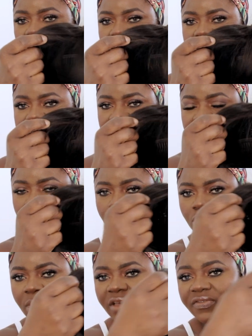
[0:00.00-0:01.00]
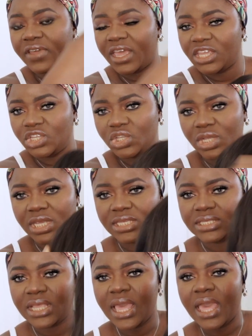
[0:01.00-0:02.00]
and is in 12
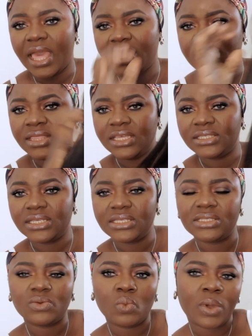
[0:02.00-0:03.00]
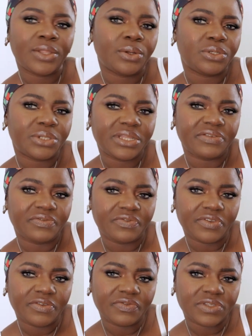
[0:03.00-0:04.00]
inches, and this is
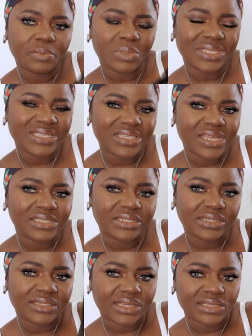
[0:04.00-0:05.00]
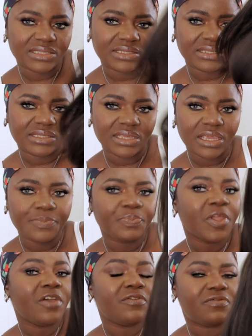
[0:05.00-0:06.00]
150% density,
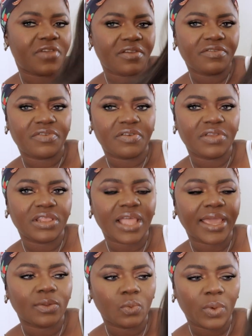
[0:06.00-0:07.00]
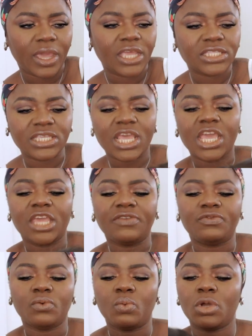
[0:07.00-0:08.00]
very lightweight.
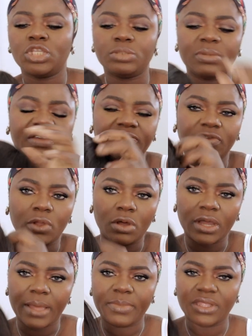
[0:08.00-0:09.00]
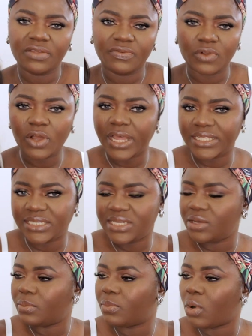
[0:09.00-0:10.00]
If you watch my vlog, I mean the vlog I did
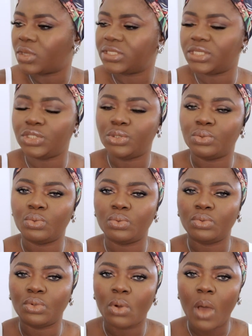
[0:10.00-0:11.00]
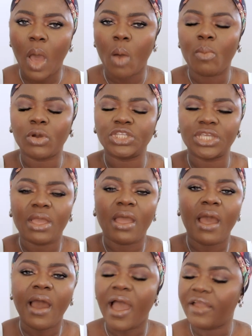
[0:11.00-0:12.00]
the unboxing, you know how much
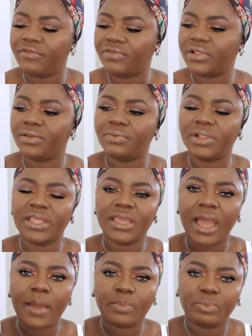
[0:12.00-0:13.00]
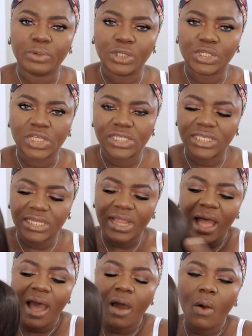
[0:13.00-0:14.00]
I really appreciated
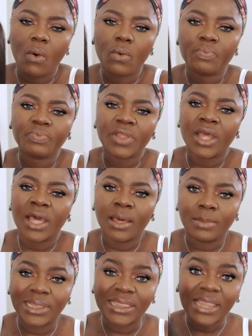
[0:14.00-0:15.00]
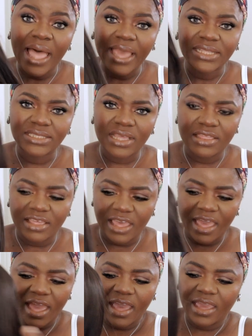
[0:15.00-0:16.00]
how light the
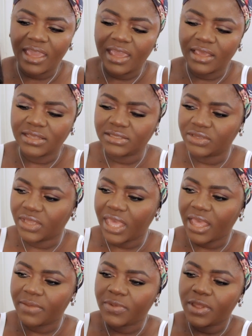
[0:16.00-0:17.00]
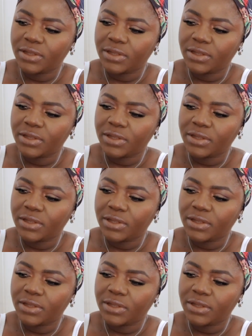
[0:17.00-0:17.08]
hair is. Again,